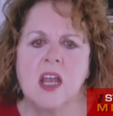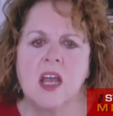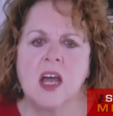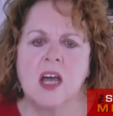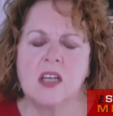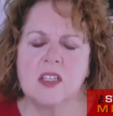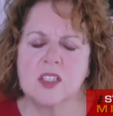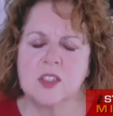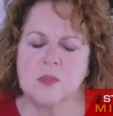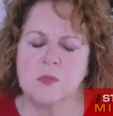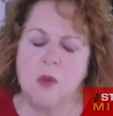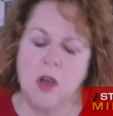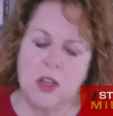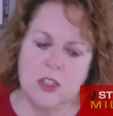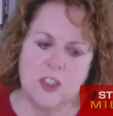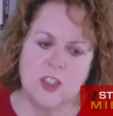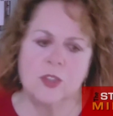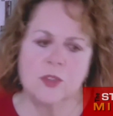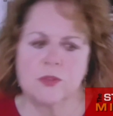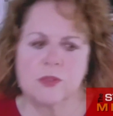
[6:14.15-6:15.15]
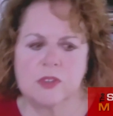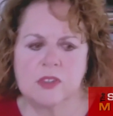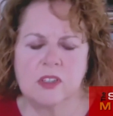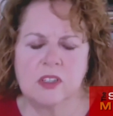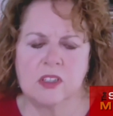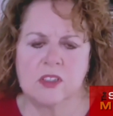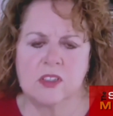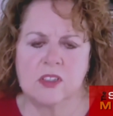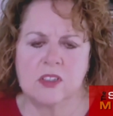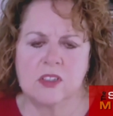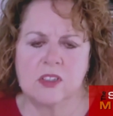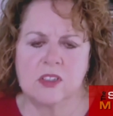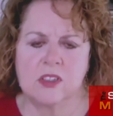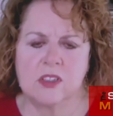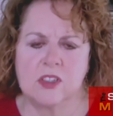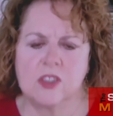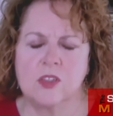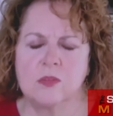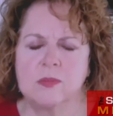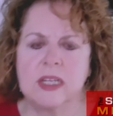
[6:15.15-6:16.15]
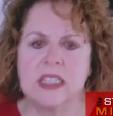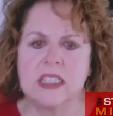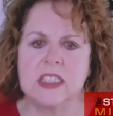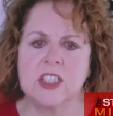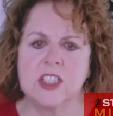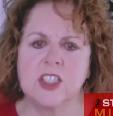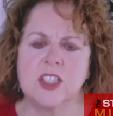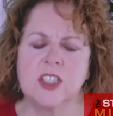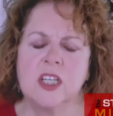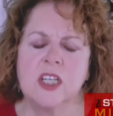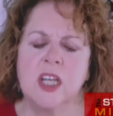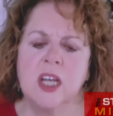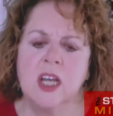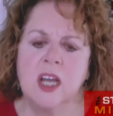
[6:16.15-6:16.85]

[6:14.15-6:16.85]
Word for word: Uh, small children, not so much.